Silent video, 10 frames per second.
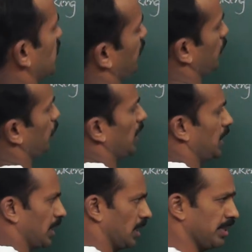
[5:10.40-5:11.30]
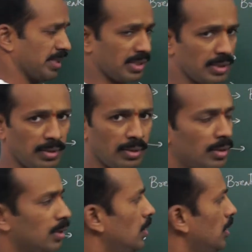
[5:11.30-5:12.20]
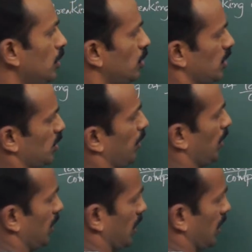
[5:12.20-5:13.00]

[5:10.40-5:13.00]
food particles into smaller